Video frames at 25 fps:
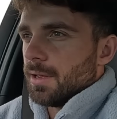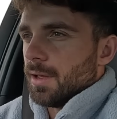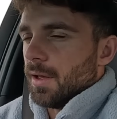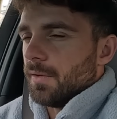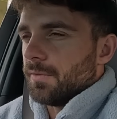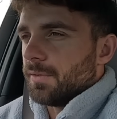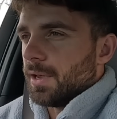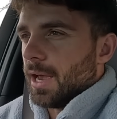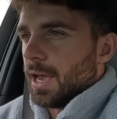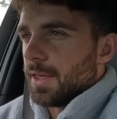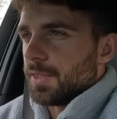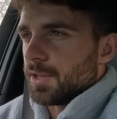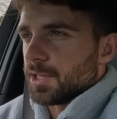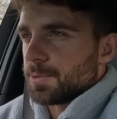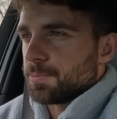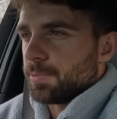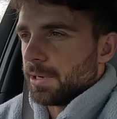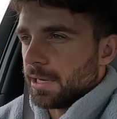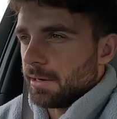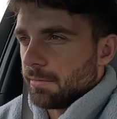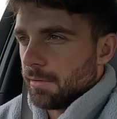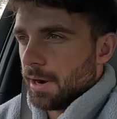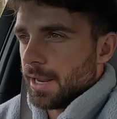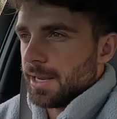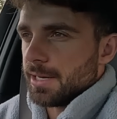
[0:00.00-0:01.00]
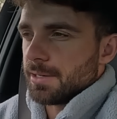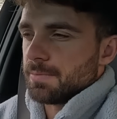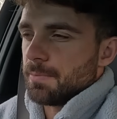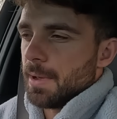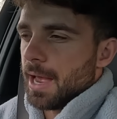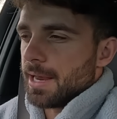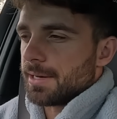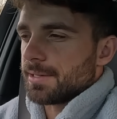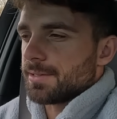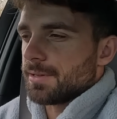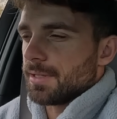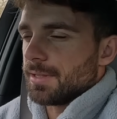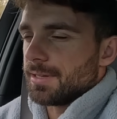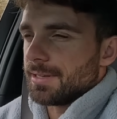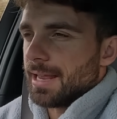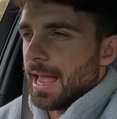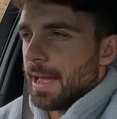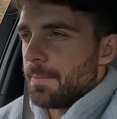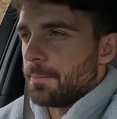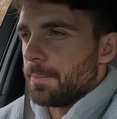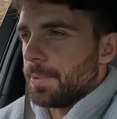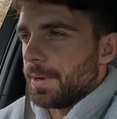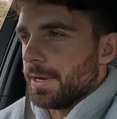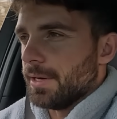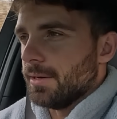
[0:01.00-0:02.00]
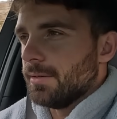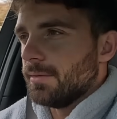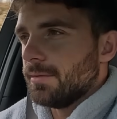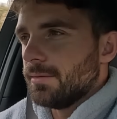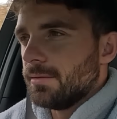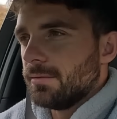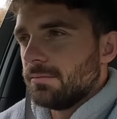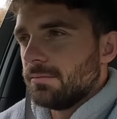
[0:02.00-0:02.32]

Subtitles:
of getting the spring rates matched to the damping.